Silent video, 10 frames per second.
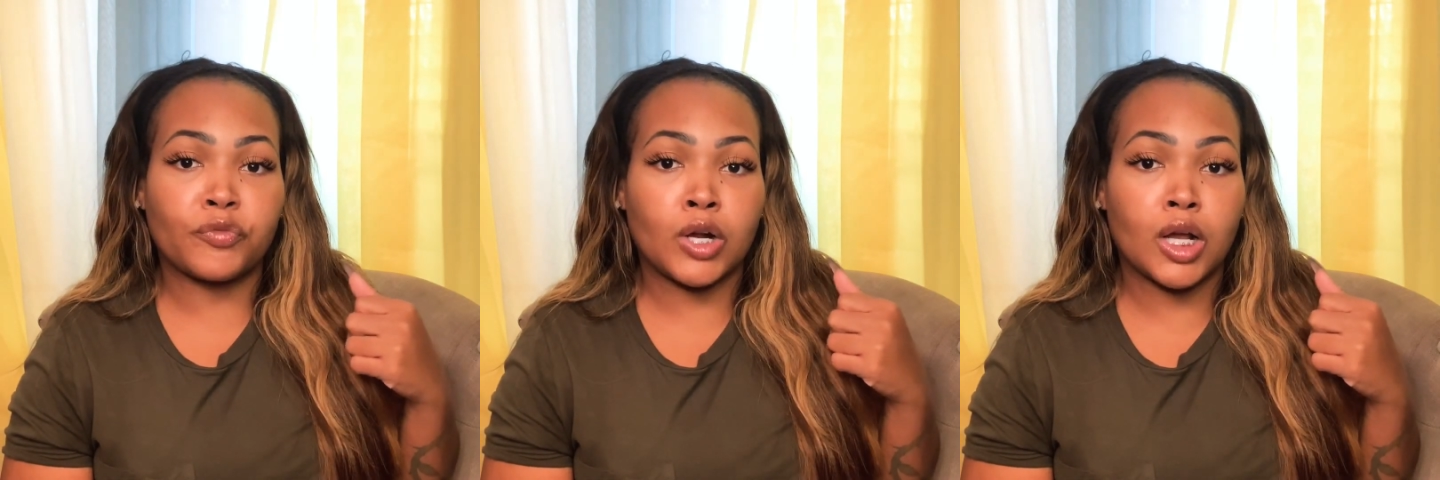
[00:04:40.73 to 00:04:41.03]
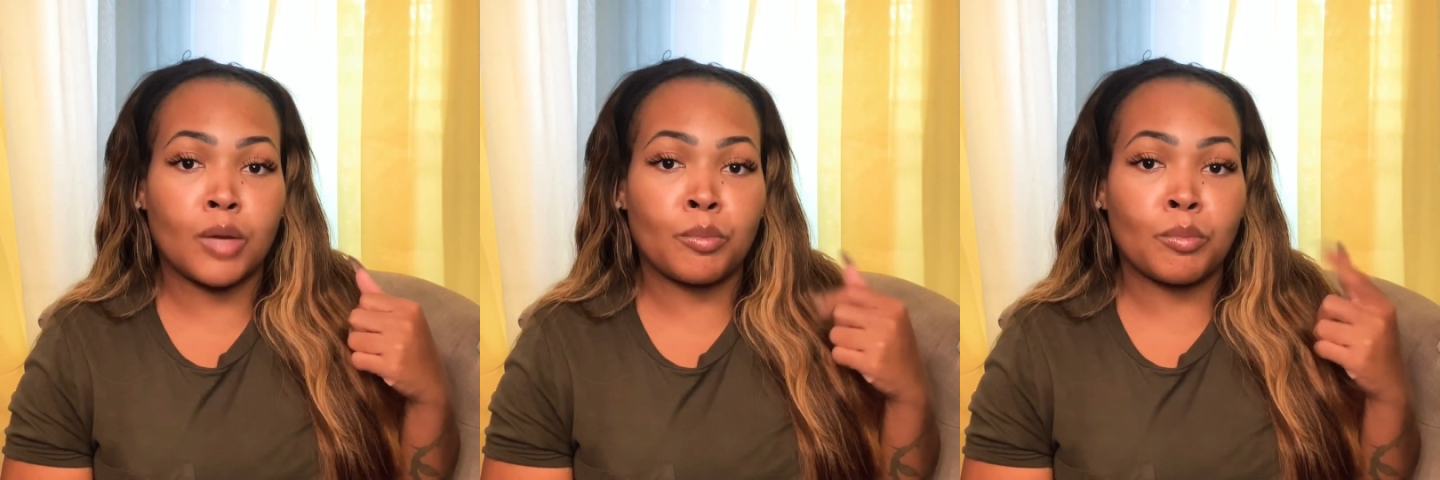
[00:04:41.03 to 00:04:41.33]

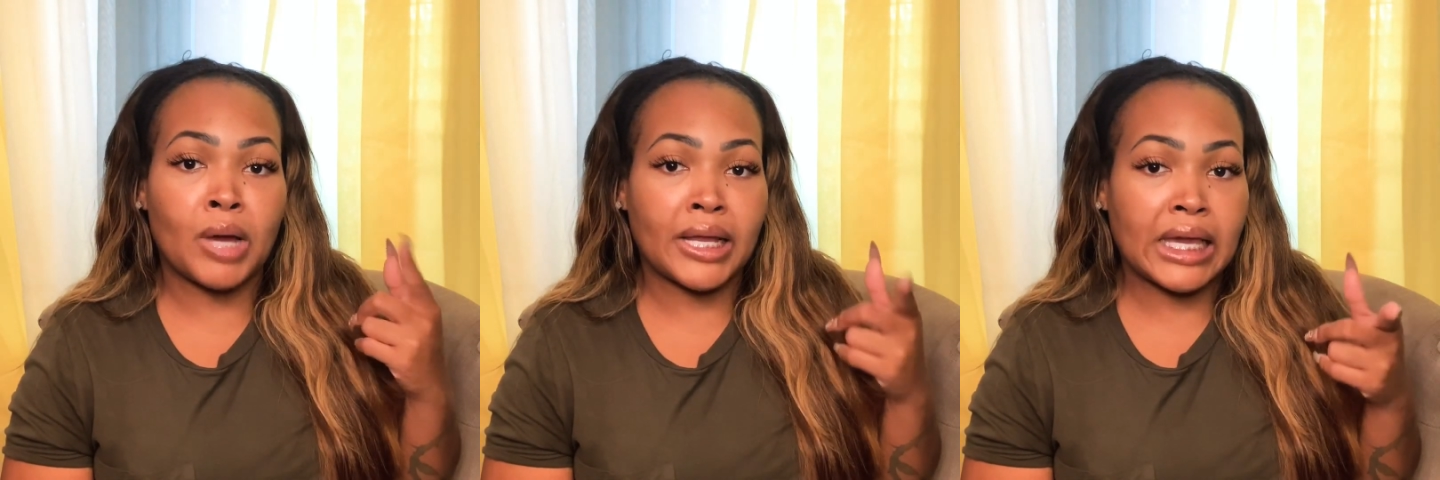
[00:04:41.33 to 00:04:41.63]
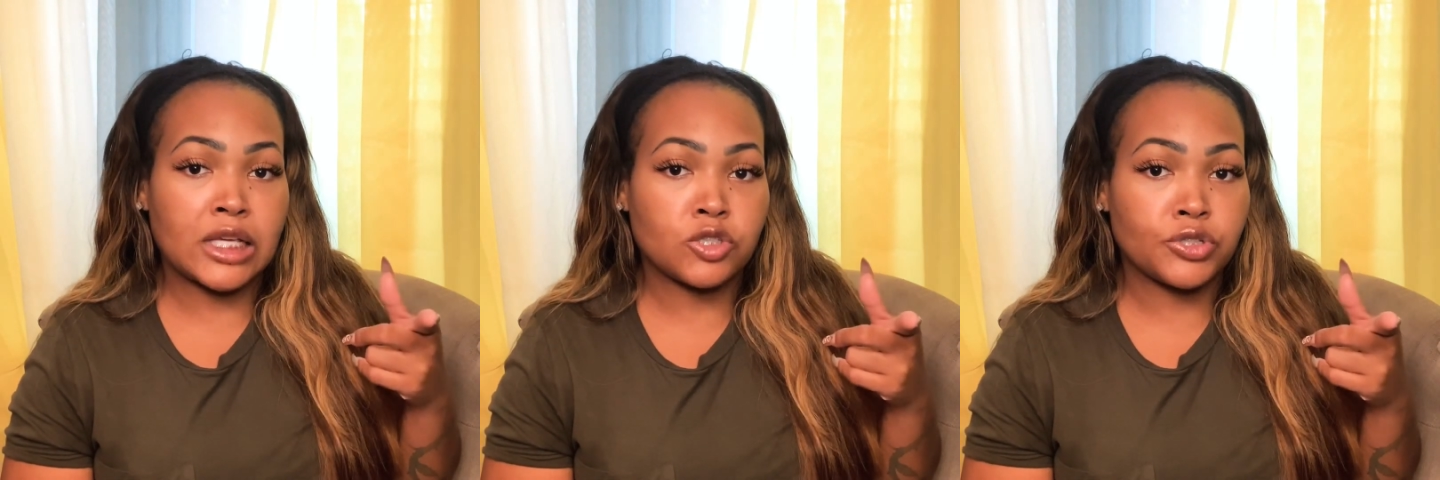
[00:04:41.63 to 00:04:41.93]
from my
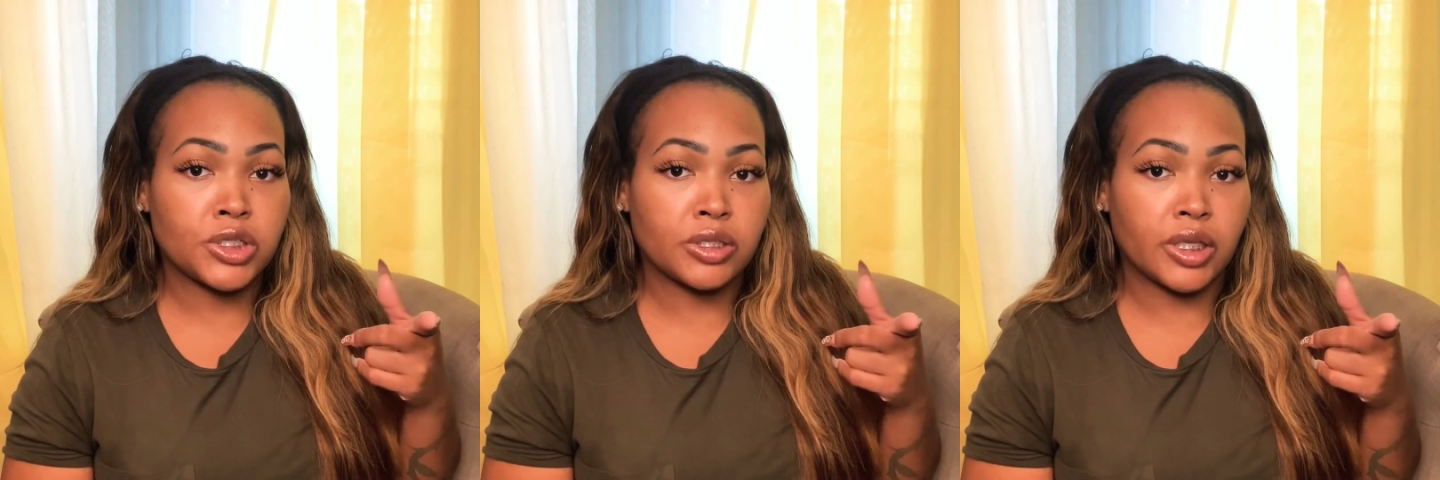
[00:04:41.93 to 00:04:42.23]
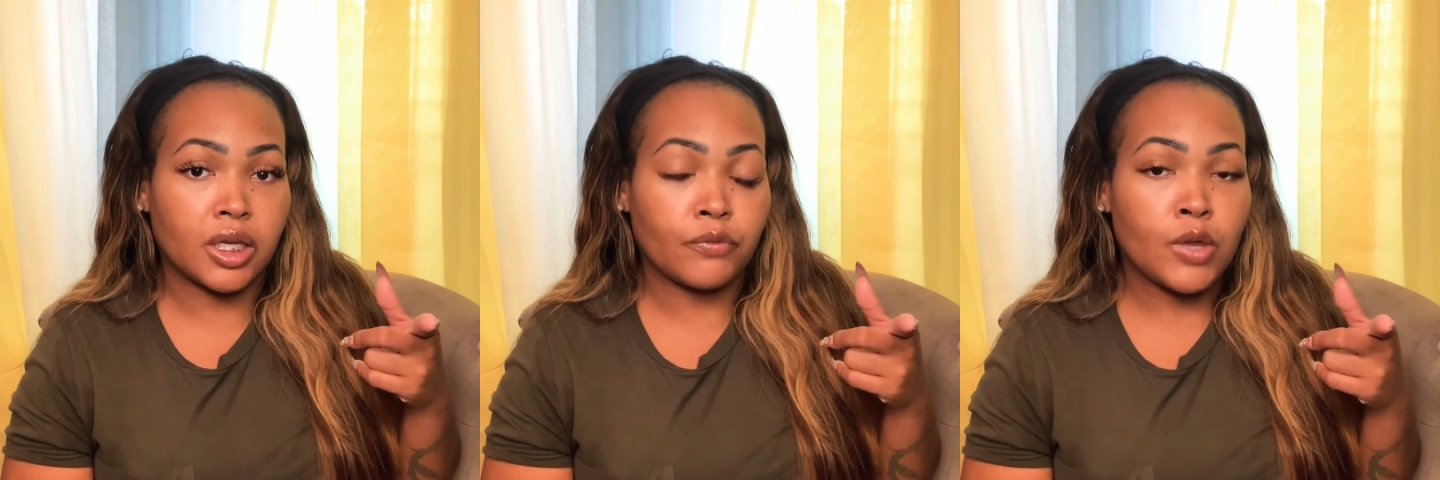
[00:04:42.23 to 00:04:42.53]
gastric
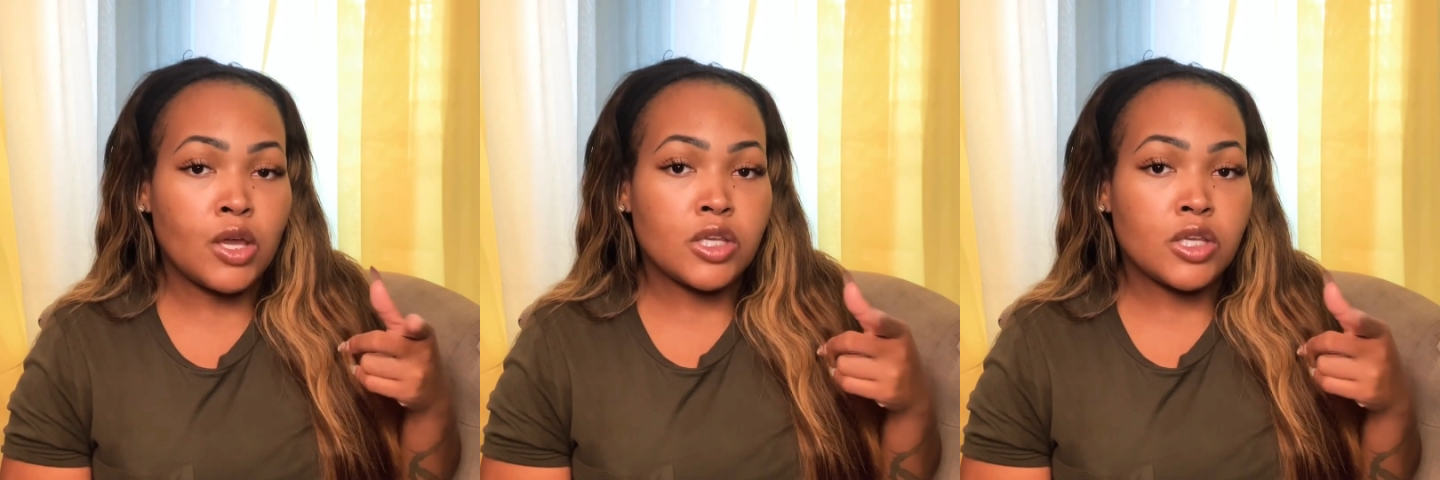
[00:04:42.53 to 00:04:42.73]
sleeve.